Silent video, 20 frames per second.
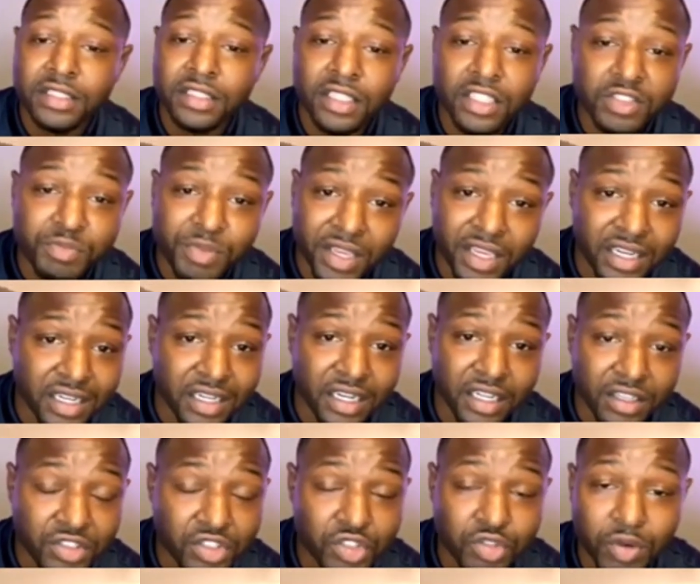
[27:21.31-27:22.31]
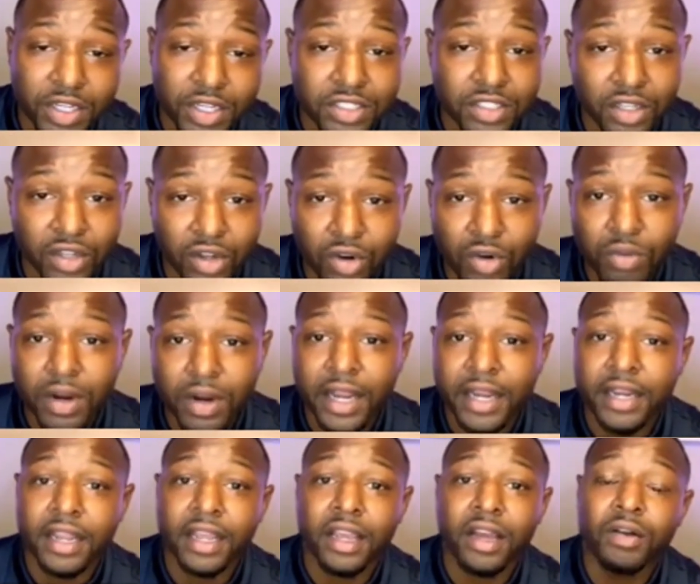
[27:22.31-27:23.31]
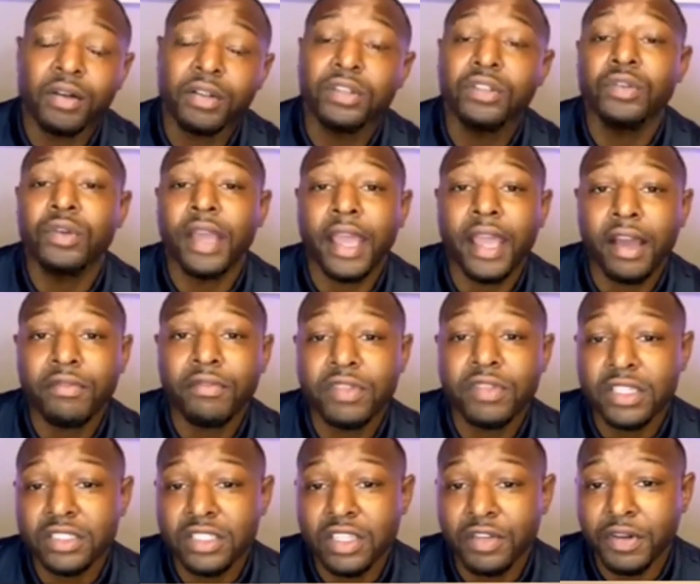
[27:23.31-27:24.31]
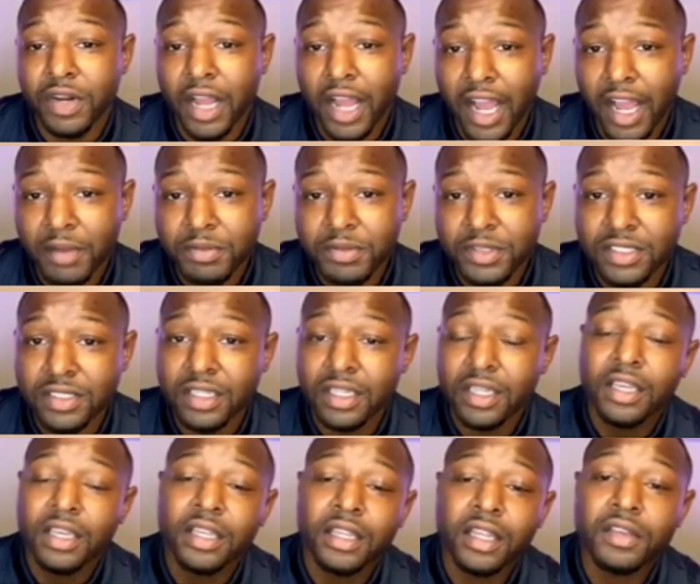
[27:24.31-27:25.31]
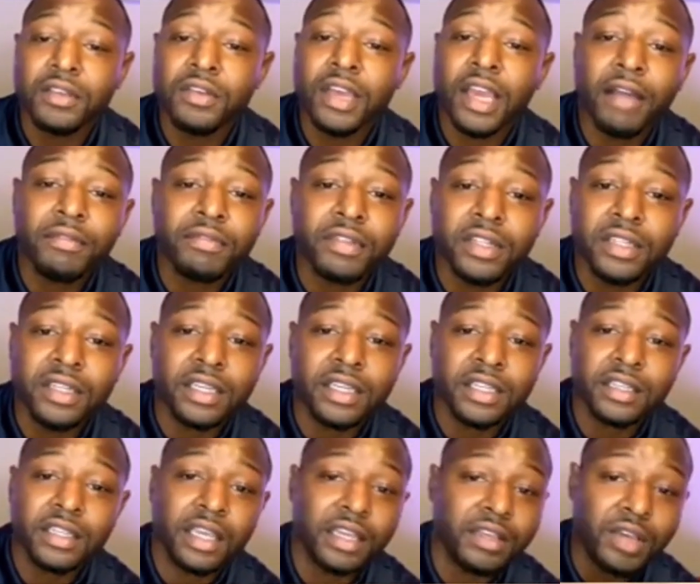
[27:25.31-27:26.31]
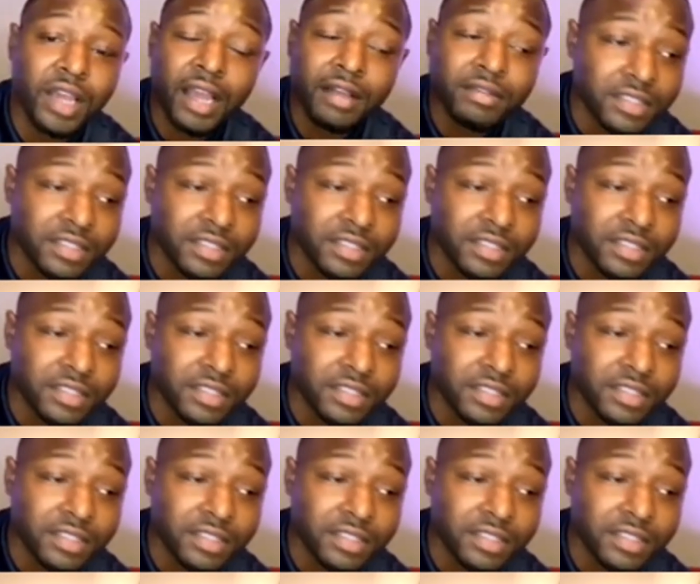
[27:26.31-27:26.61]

of this, being that the interest rates are low right now, and you have these different options. Like you have to look at that. You have the